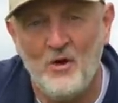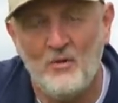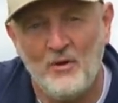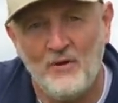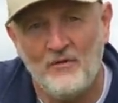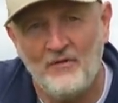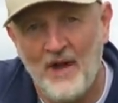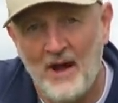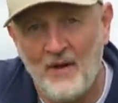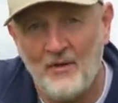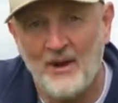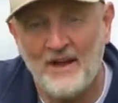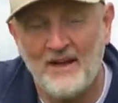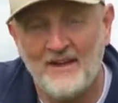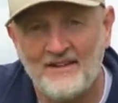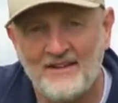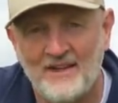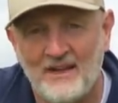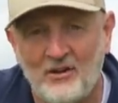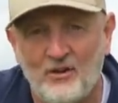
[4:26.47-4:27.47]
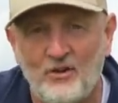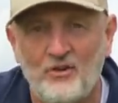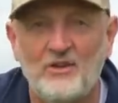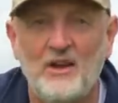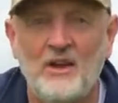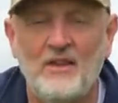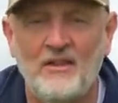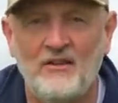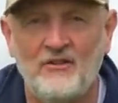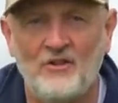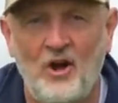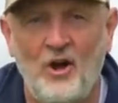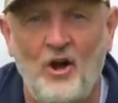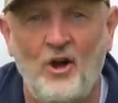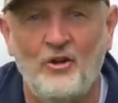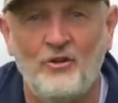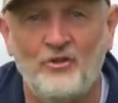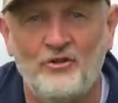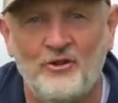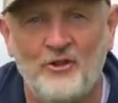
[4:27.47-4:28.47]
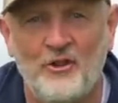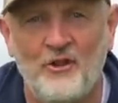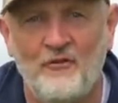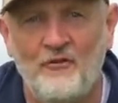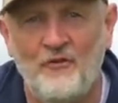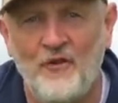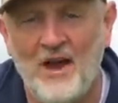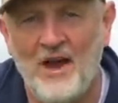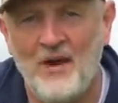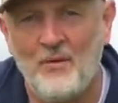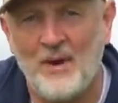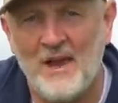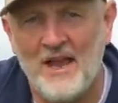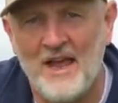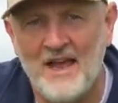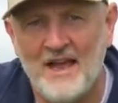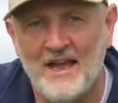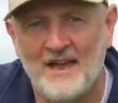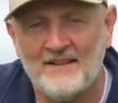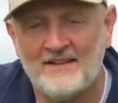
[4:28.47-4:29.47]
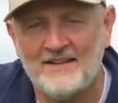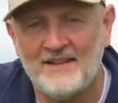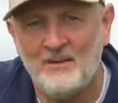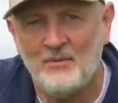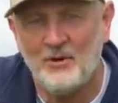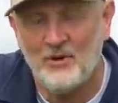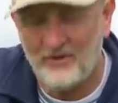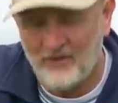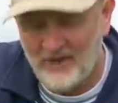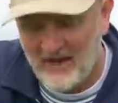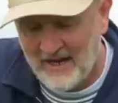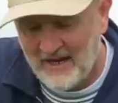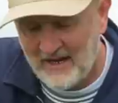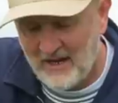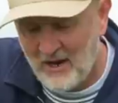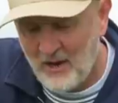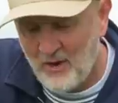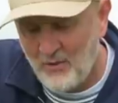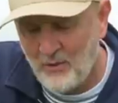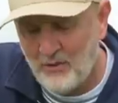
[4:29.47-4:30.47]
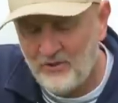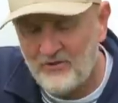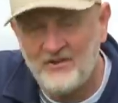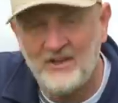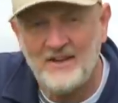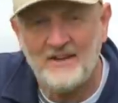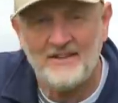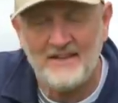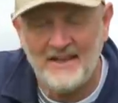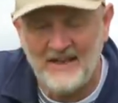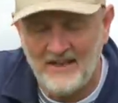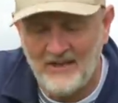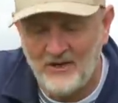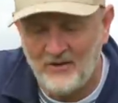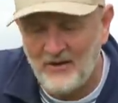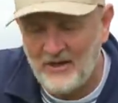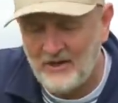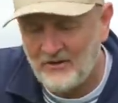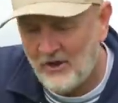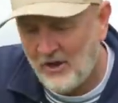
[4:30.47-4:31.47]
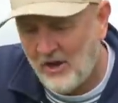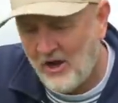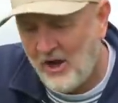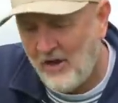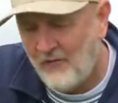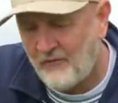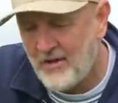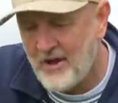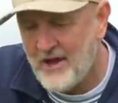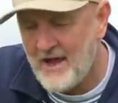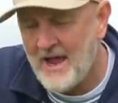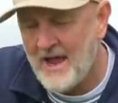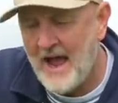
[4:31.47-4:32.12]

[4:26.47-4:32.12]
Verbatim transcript: We've now, like I said, got to take this onto the fairway and see what it's like with 16 degrees aloft